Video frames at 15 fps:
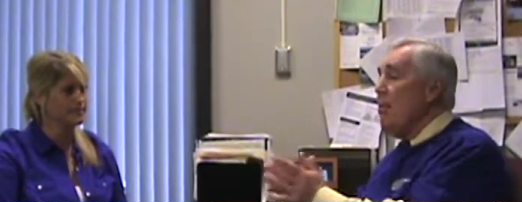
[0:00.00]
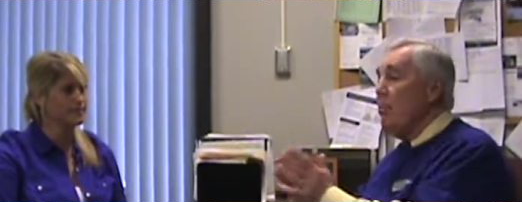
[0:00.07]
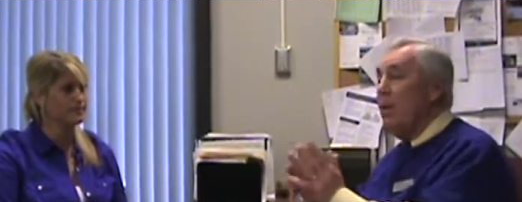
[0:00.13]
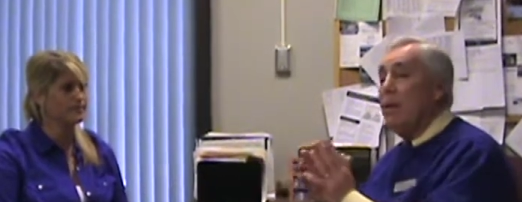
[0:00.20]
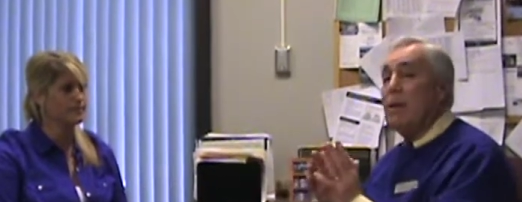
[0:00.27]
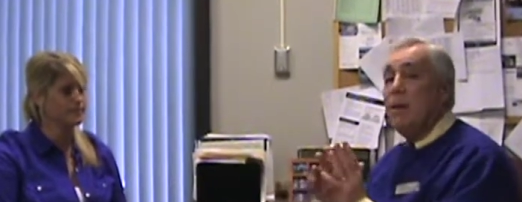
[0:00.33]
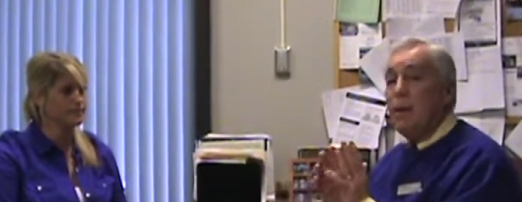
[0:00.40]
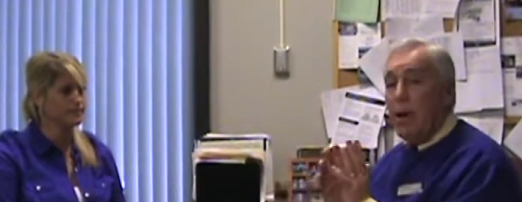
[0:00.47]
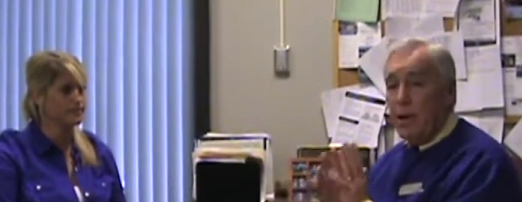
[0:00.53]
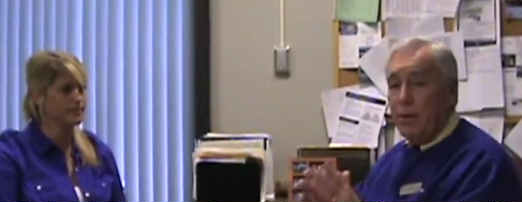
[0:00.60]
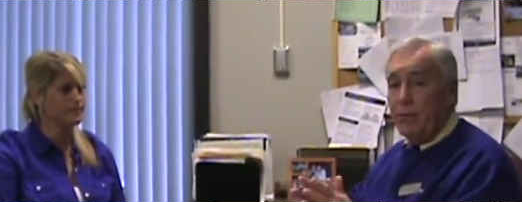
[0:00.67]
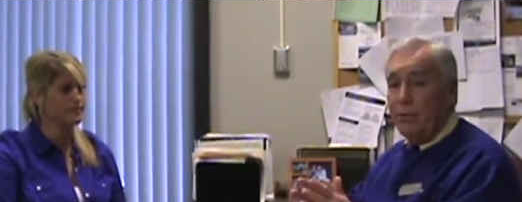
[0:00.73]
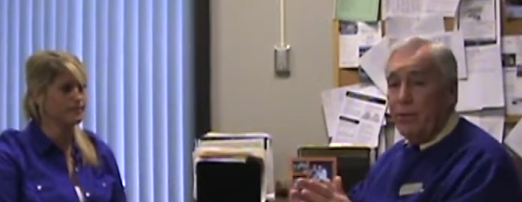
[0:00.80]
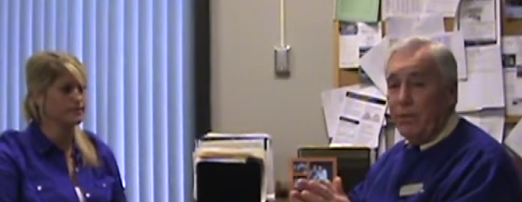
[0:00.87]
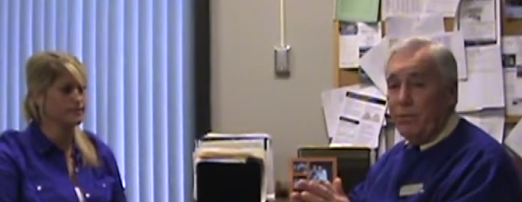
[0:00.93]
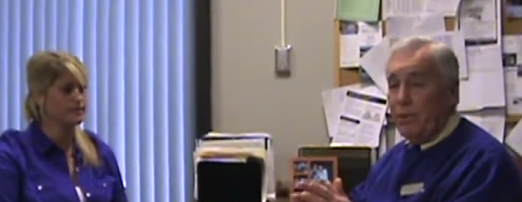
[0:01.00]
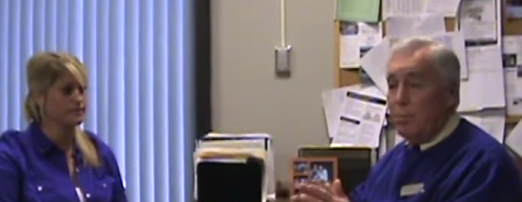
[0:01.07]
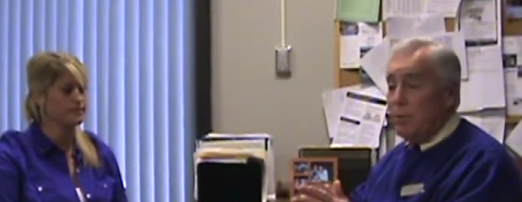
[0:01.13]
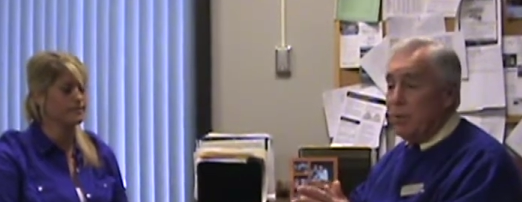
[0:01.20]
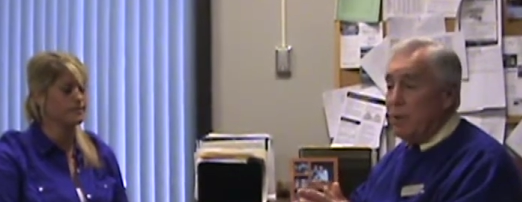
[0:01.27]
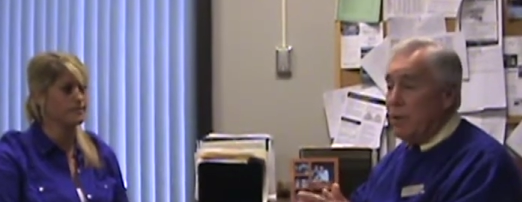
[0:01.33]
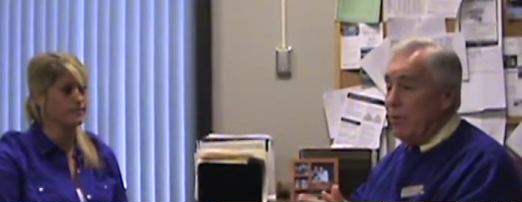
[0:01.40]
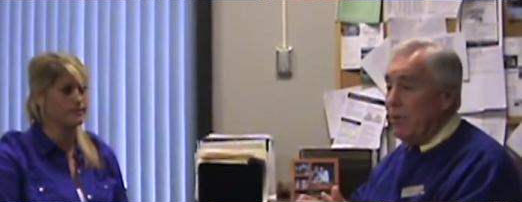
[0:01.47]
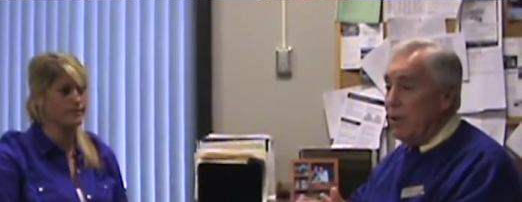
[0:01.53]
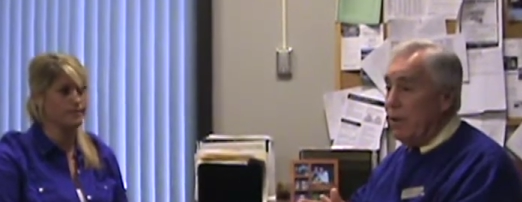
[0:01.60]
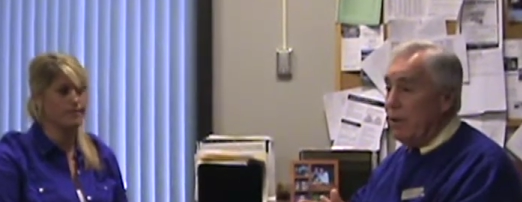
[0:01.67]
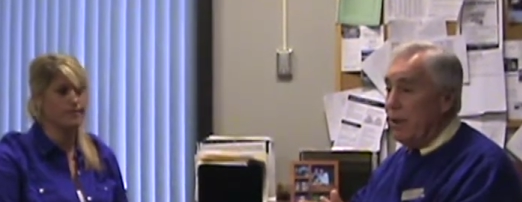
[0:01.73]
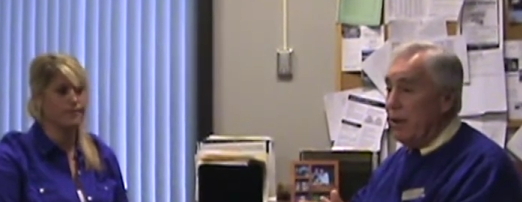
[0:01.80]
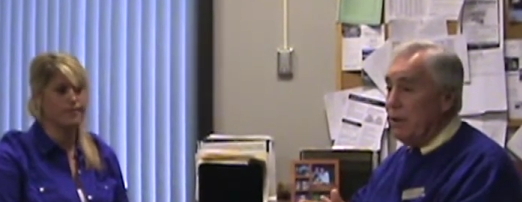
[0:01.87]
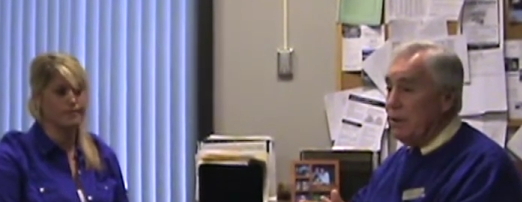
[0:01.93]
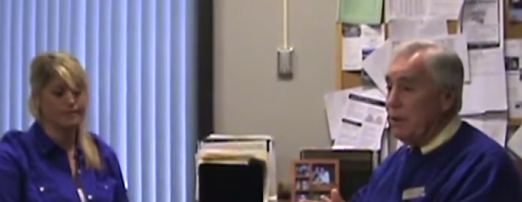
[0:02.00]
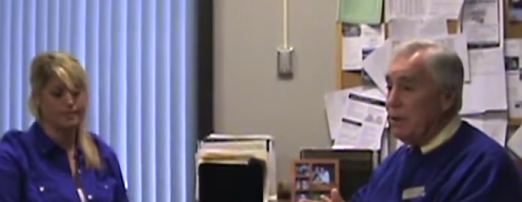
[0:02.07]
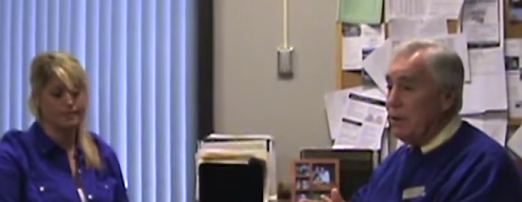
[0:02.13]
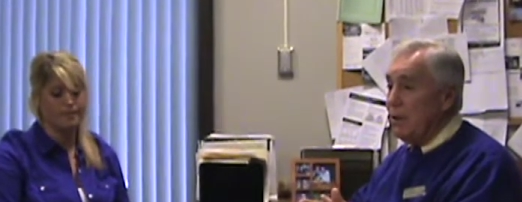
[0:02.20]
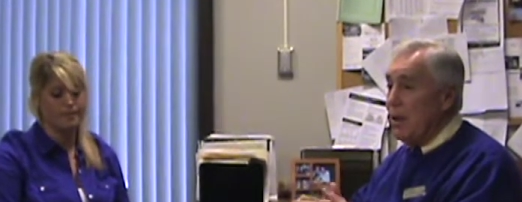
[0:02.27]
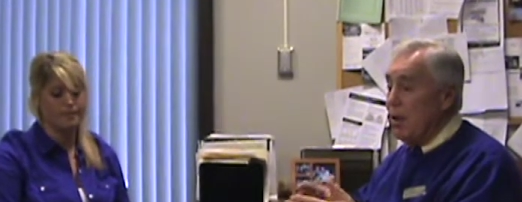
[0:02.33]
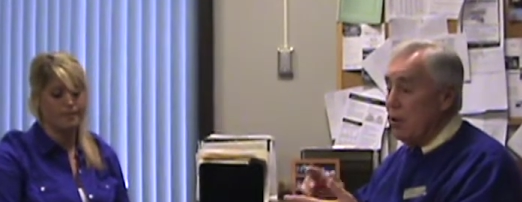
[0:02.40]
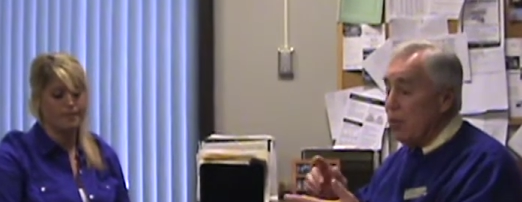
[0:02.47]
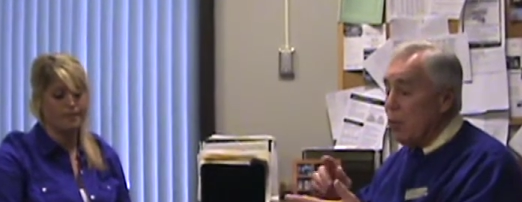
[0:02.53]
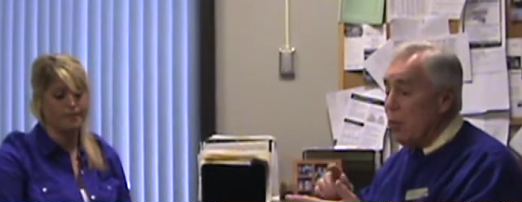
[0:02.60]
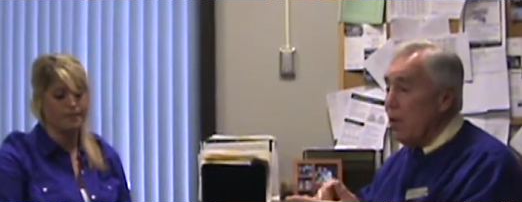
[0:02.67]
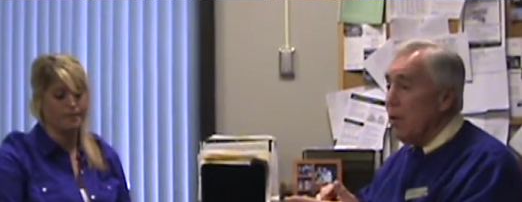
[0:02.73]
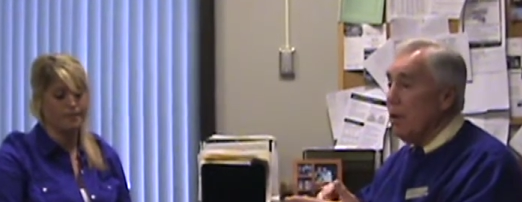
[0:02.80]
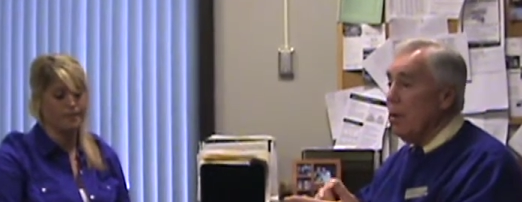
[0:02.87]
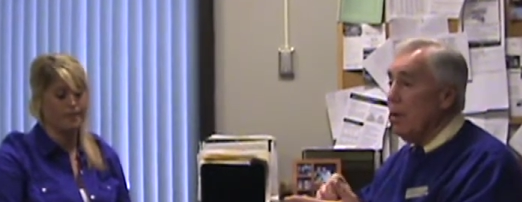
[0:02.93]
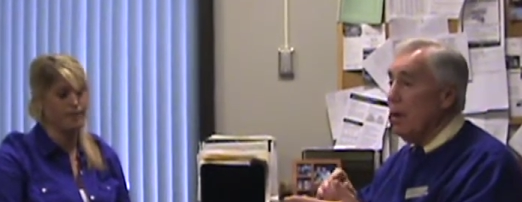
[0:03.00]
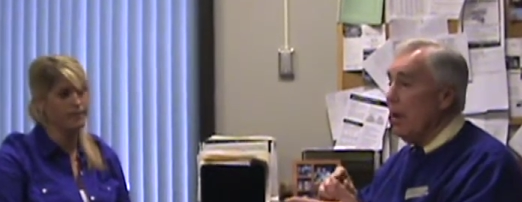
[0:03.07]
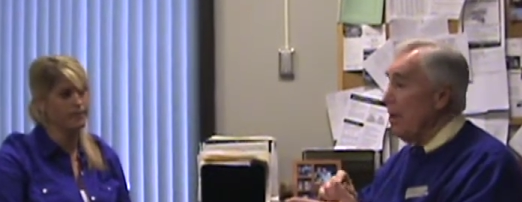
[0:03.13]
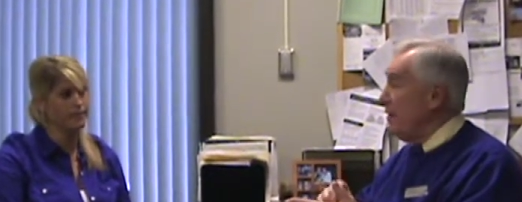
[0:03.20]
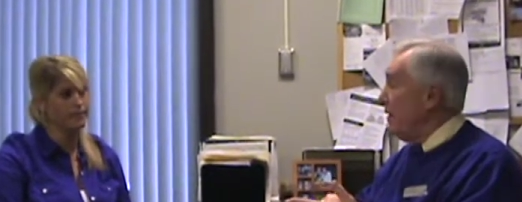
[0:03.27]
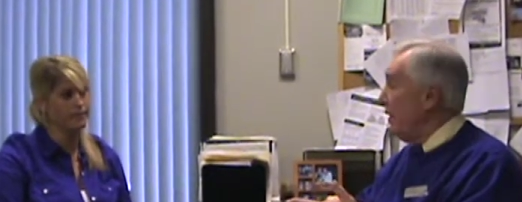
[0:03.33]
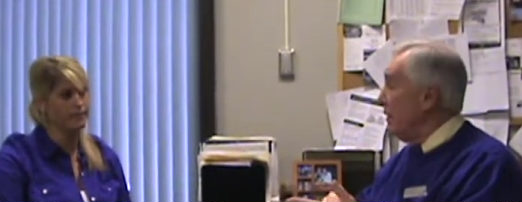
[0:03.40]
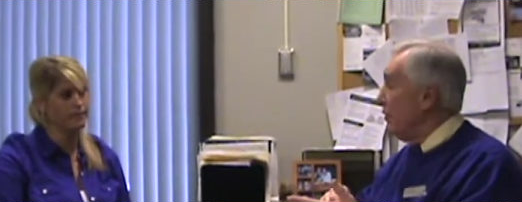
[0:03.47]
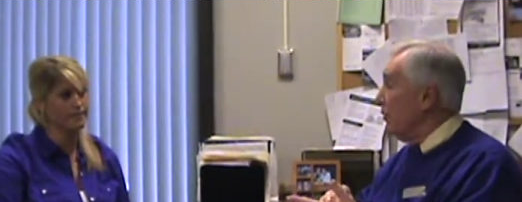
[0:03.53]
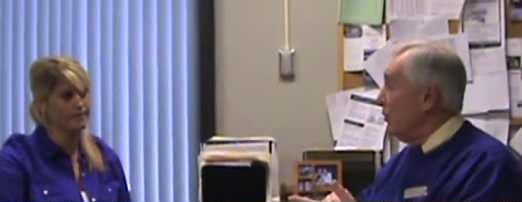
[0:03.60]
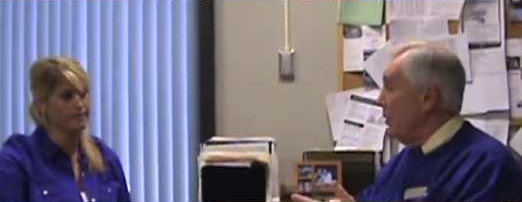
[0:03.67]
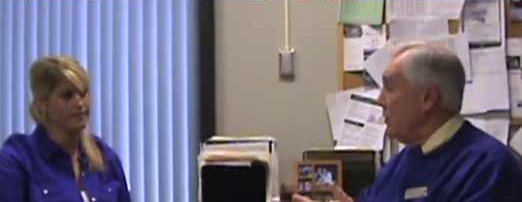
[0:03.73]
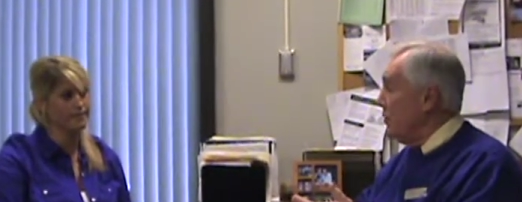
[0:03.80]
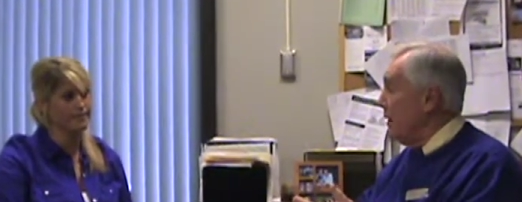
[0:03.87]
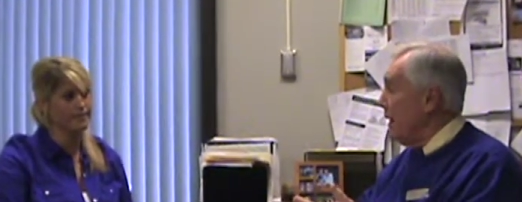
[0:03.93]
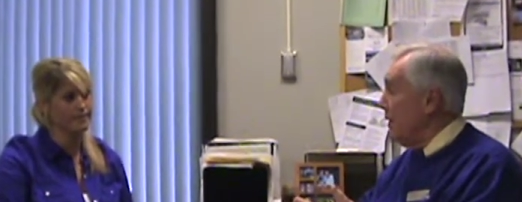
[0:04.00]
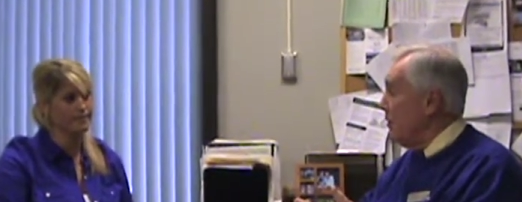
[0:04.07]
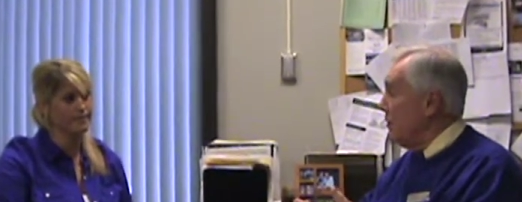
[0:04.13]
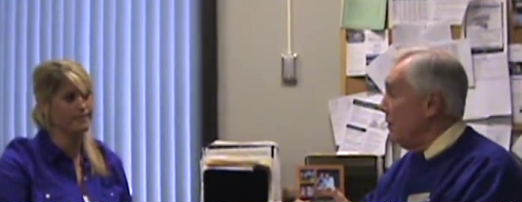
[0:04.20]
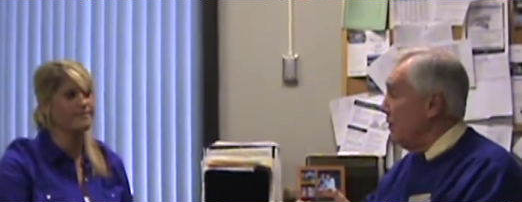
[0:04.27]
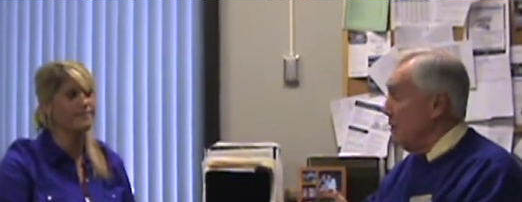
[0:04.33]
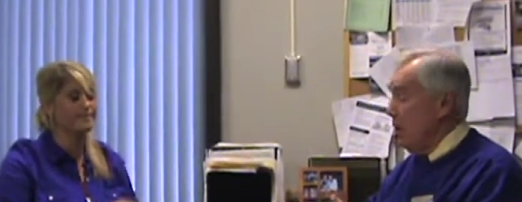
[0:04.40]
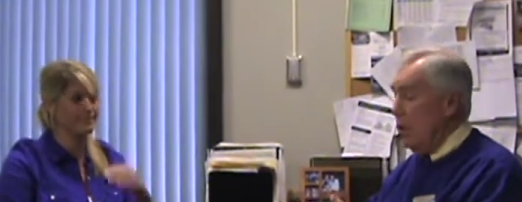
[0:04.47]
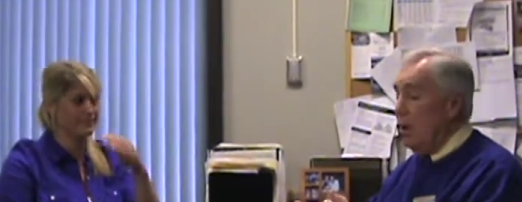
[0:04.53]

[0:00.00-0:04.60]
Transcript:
Speaker 1: But the other 50% of our classes are career and technical education